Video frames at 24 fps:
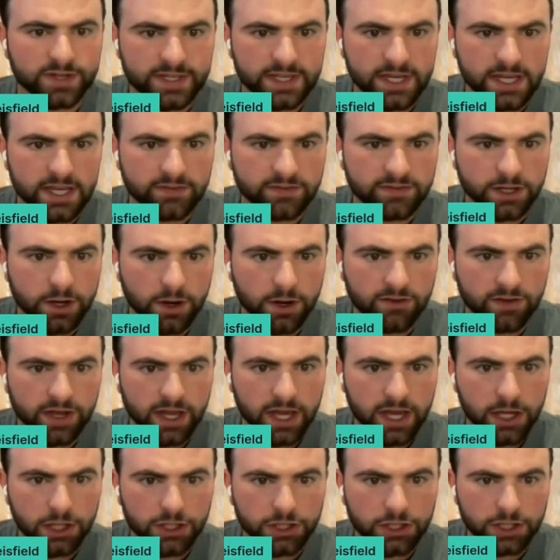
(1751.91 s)
We've received a
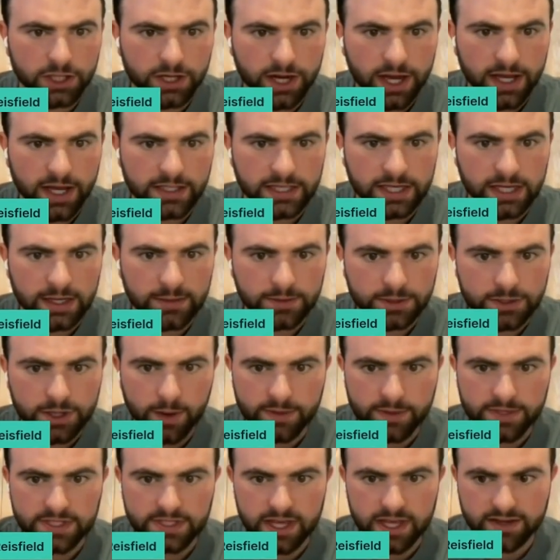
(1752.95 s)
notification. Hey
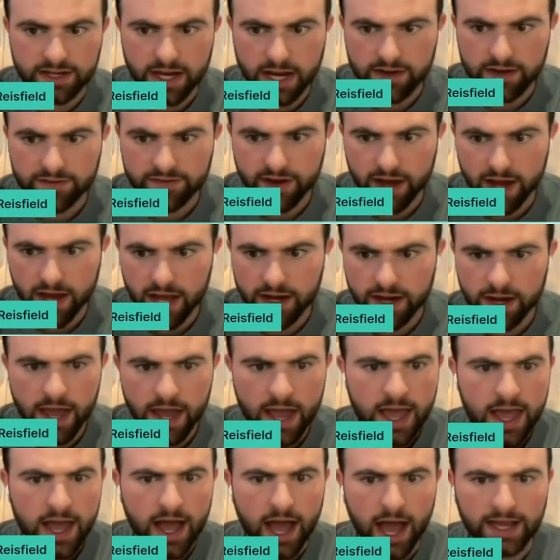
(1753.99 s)
team, discrepancies
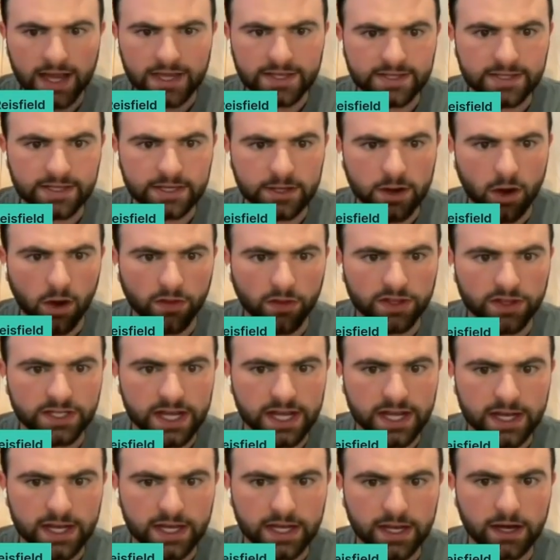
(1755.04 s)
identified. I can see
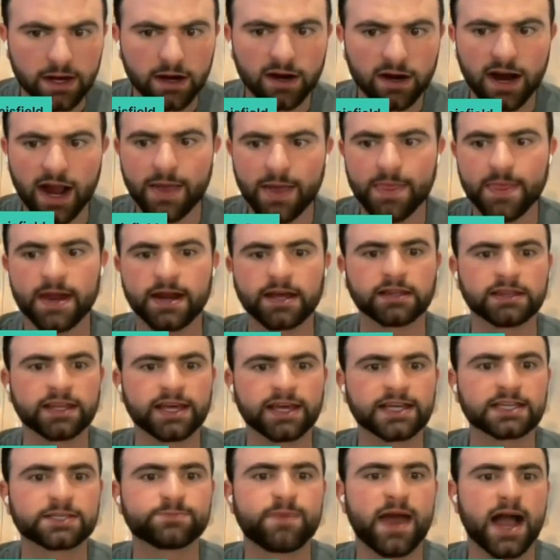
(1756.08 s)
all the data here, and
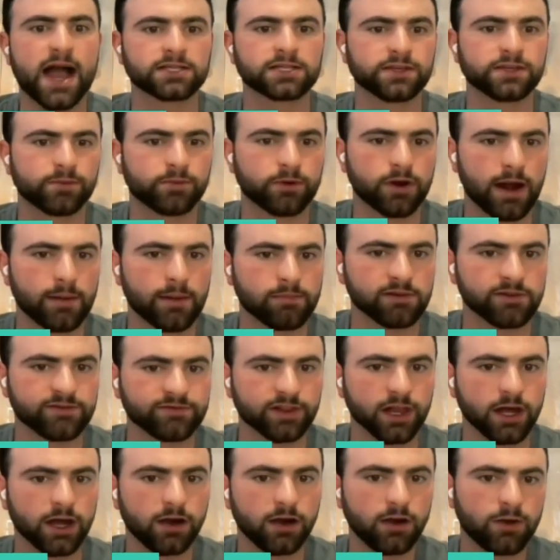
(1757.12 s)
then it links back to the
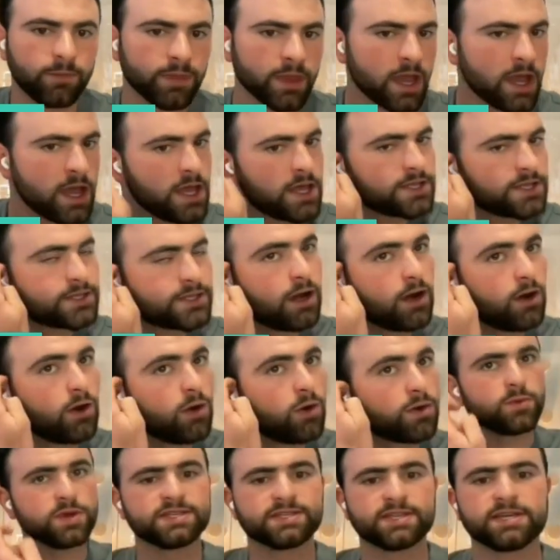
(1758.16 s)
Parabola flow.
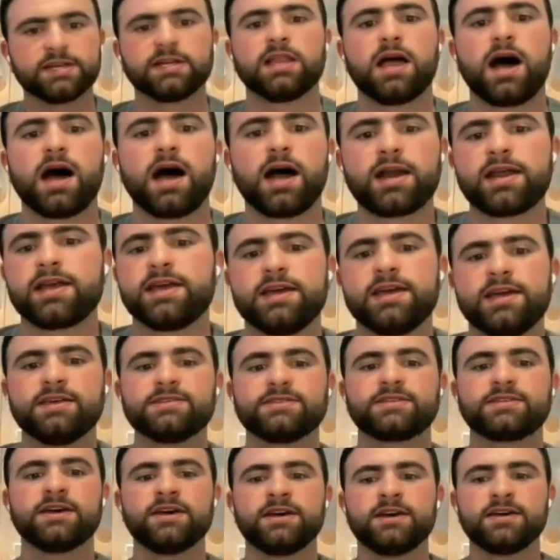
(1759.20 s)
Something that we see a lot
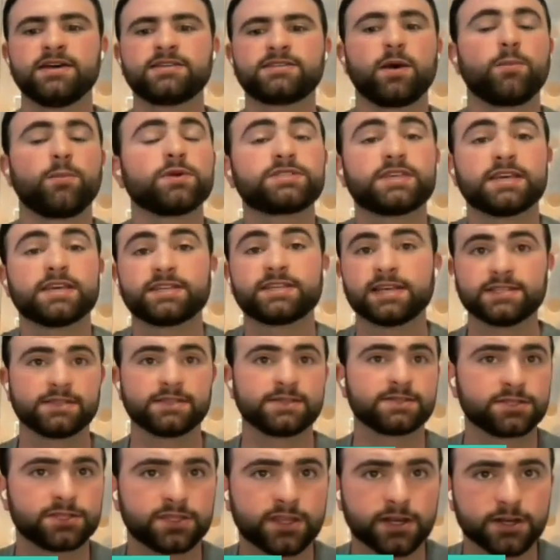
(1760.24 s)
is someone
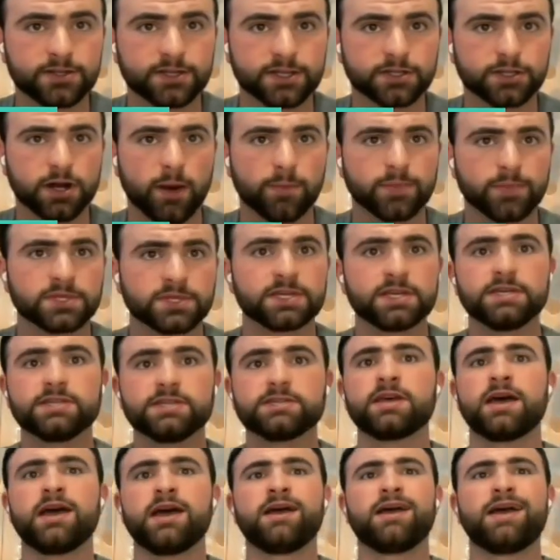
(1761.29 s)
says, hey, there's
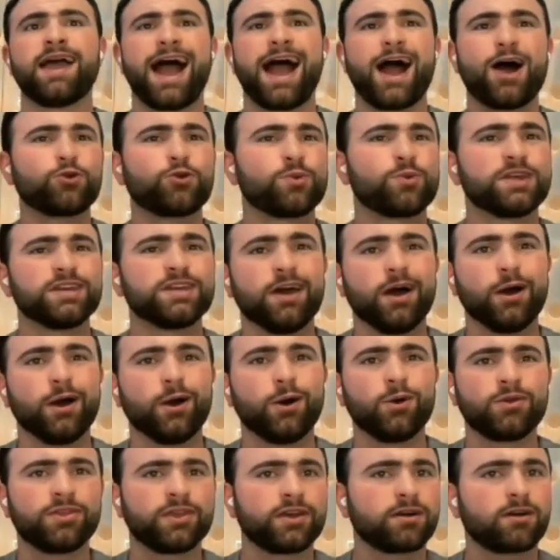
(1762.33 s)
discrepancies. How do we
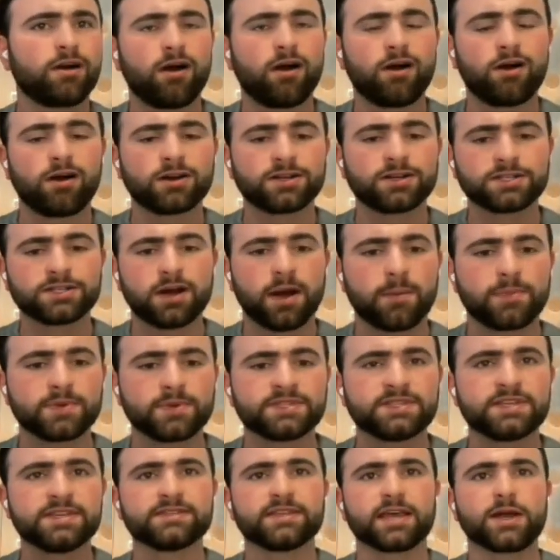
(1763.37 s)
know there are
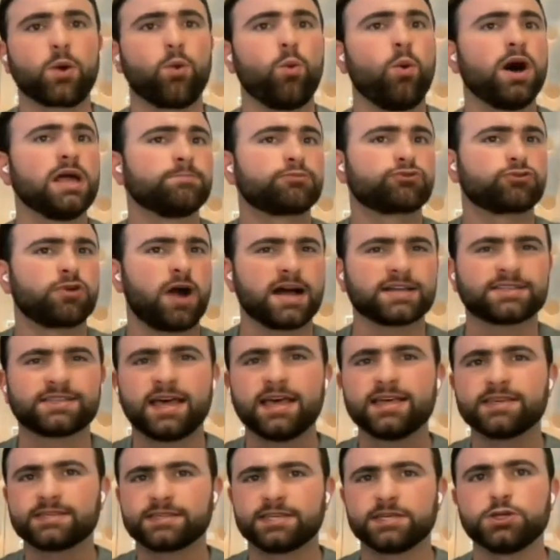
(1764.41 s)
discrepancies? Like, what
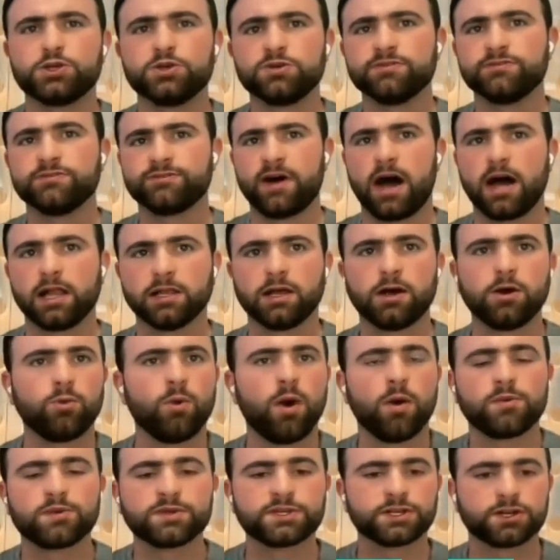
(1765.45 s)
process did you
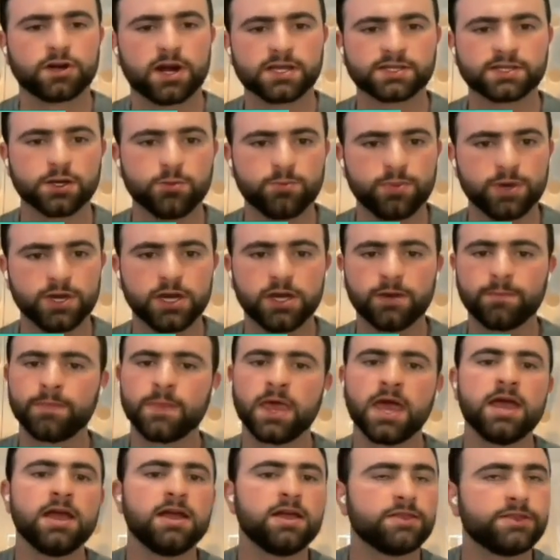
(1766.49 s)
follow? What was your SOP?
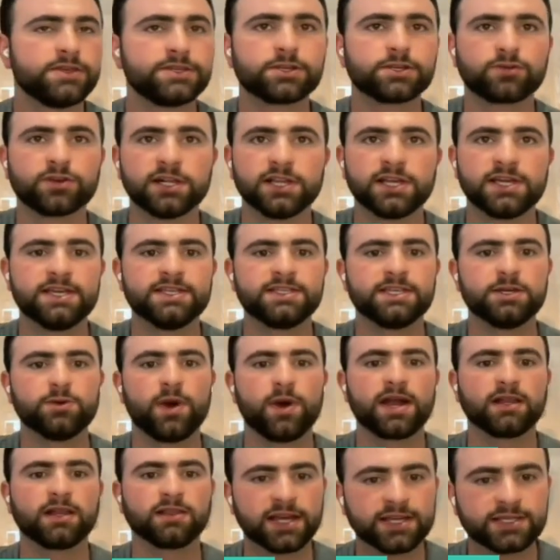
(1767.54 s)
This is a really
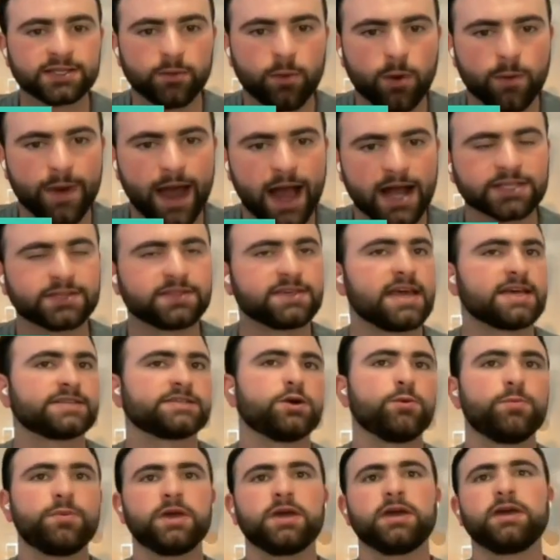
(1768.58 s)
easy way to link someone back to
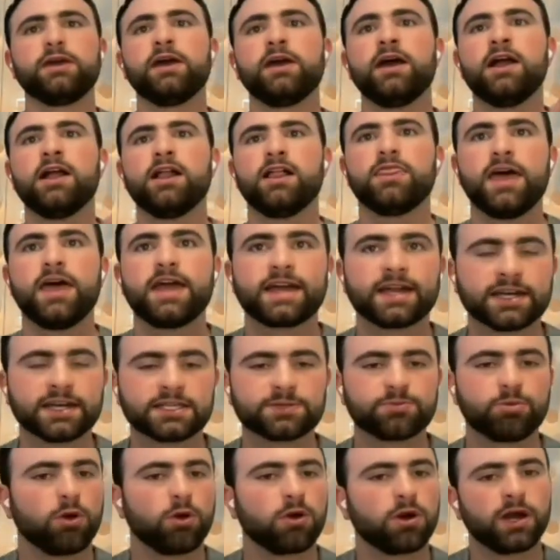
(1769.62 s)
the SOP. They
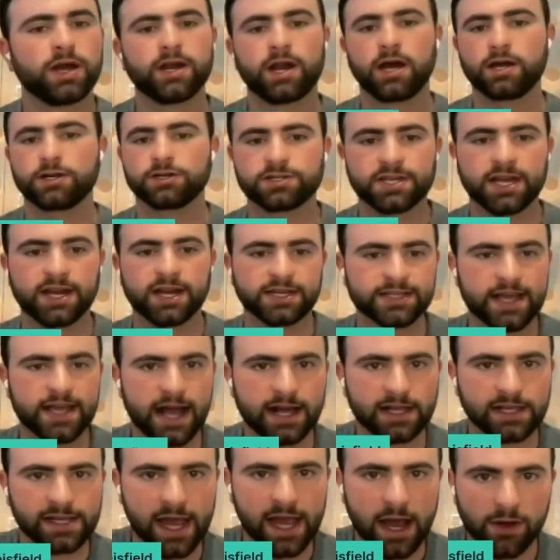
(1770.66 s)
can explore it, understand
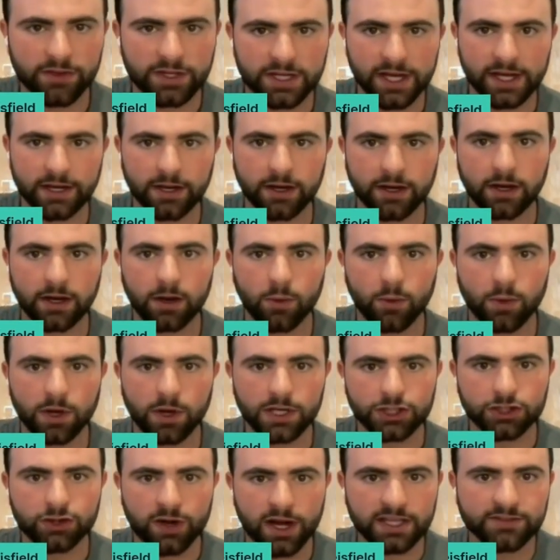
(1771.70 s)
exactly how the data
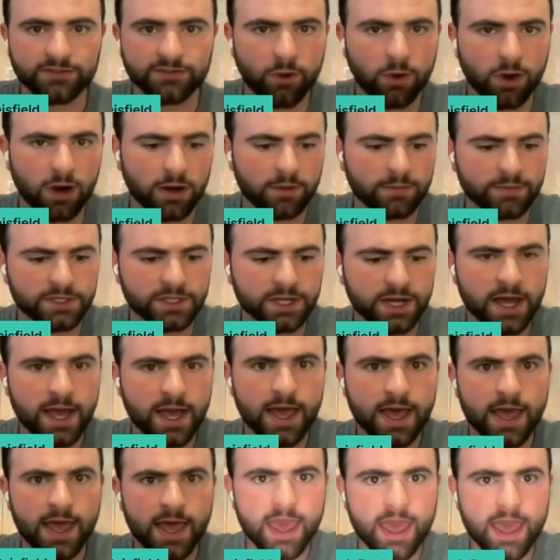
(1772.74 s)
was transformed.